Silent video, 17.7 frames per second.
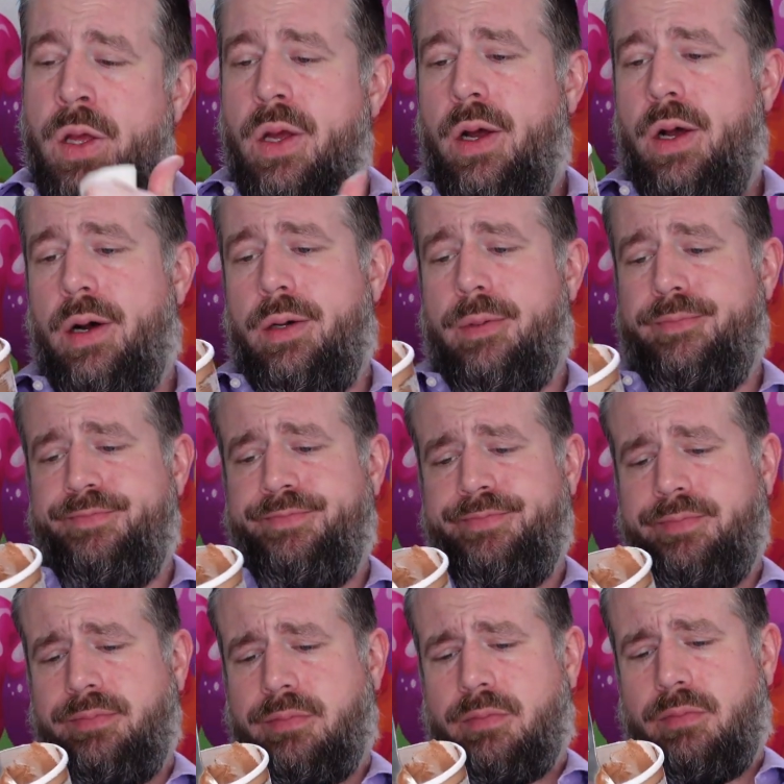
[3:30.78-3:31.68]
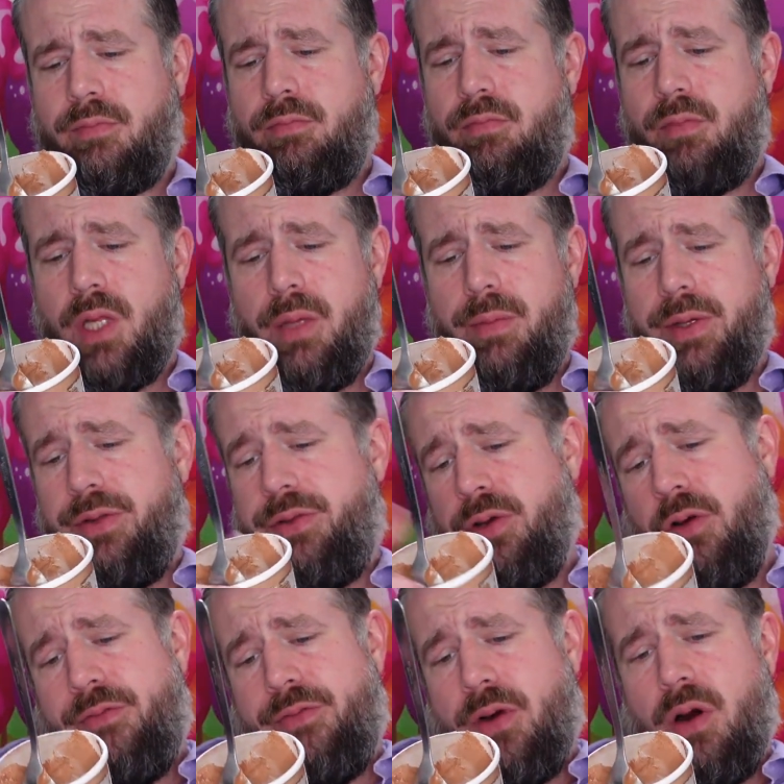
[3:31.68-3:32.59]
But
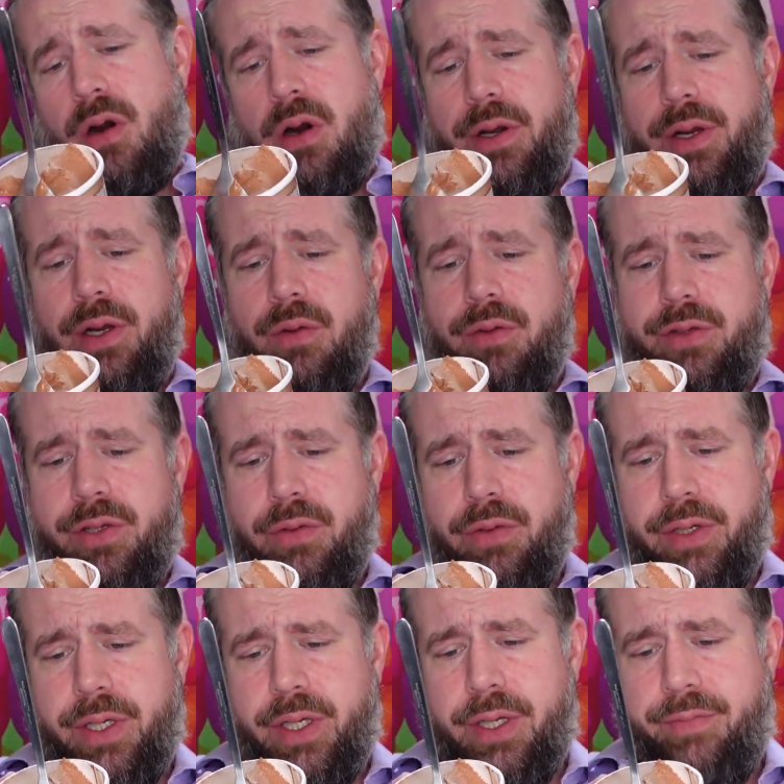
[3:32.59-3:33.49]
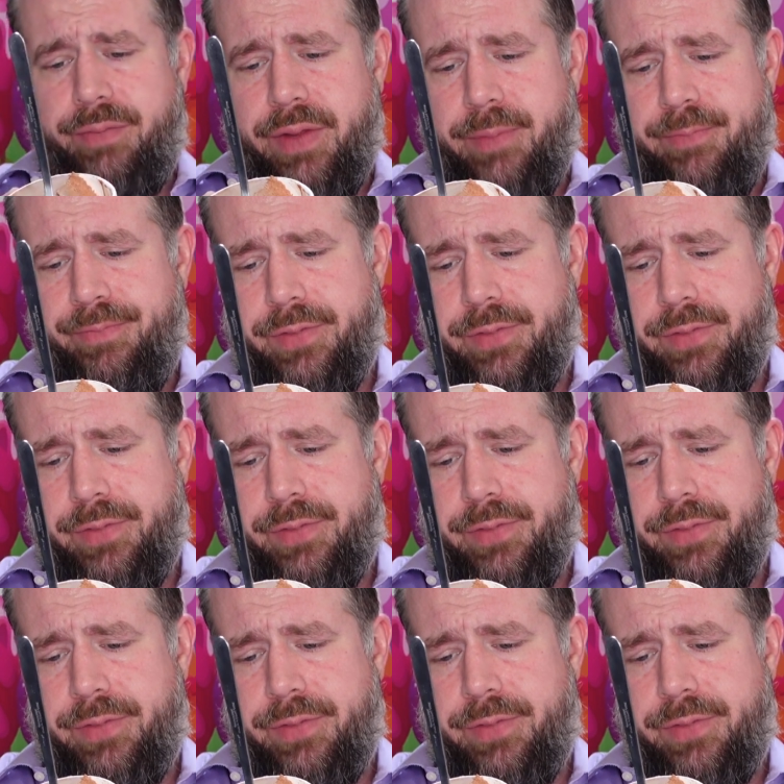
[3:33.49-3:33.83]
so far, so good.